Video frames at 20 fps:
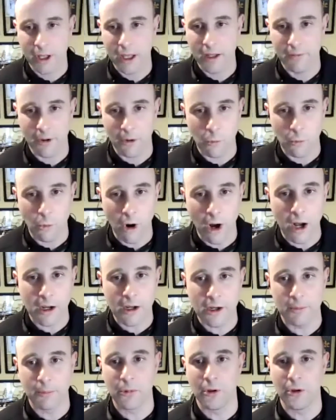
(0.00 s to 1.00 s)
kind of a
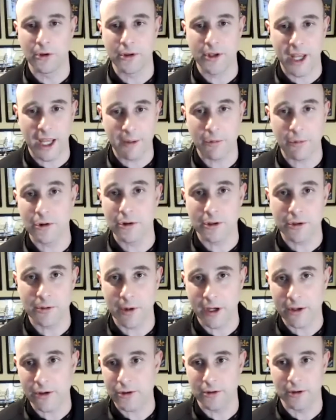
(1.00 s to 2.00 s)
walkable neighborhood
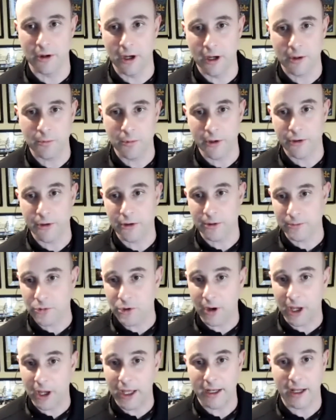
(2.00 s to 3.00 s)
restaurant with some
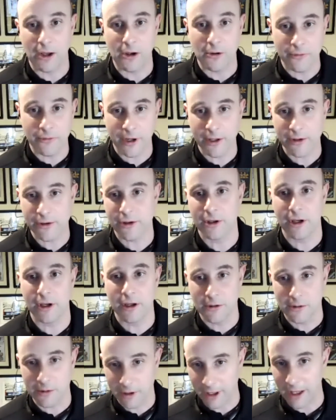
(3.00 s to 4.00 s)
great al
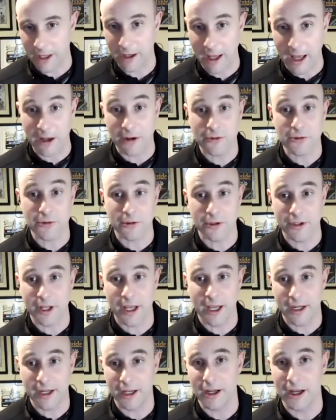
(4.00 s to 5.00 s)
fresco outdoor
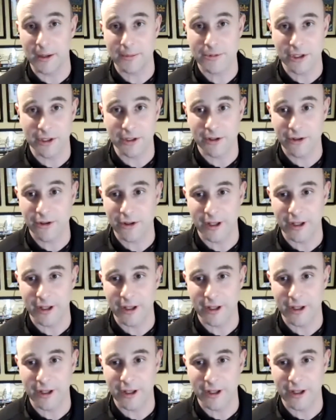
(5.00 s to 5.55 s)
dining options.